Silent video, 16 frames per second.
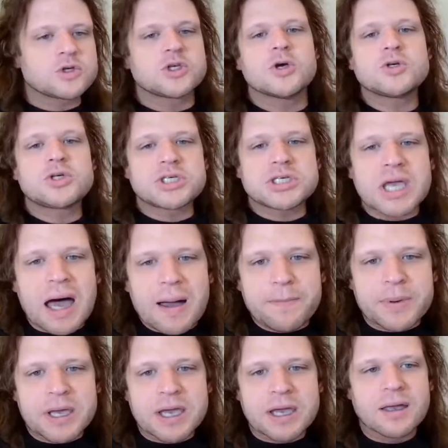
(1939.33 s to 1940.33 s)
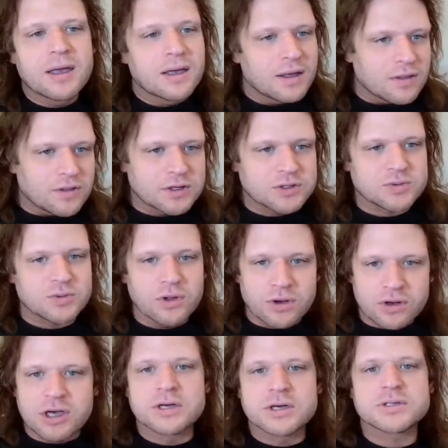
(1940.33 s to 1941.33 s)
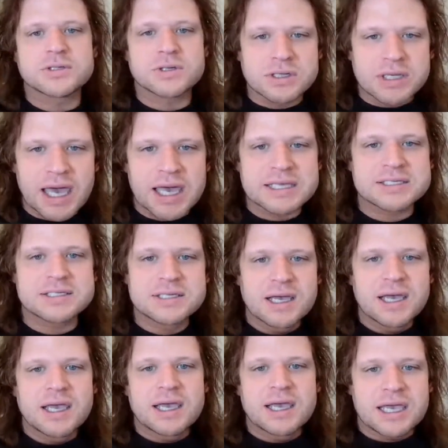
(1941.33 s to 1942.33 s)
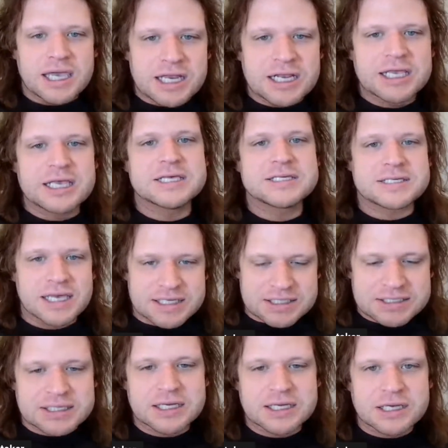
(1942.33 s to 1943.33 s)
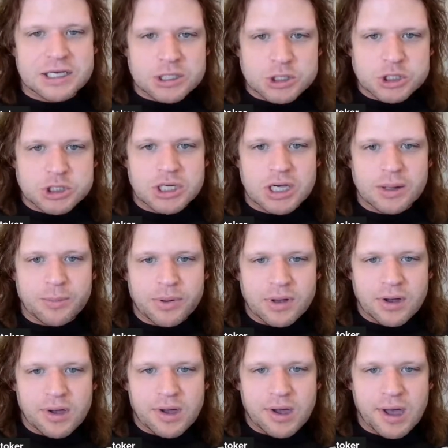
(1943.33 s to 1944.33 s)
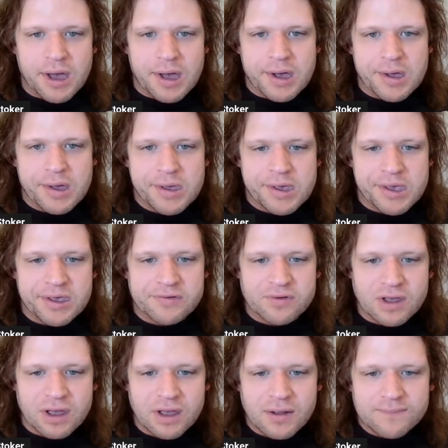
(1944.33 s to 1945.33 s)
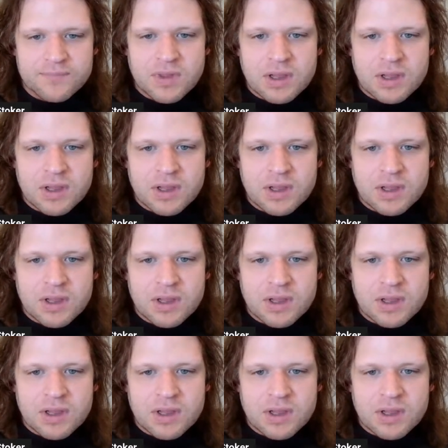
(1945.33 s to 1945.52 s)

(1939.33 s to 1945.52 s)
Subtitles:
stopping this roller coaster. Yes, it is a sinking ship, Eva.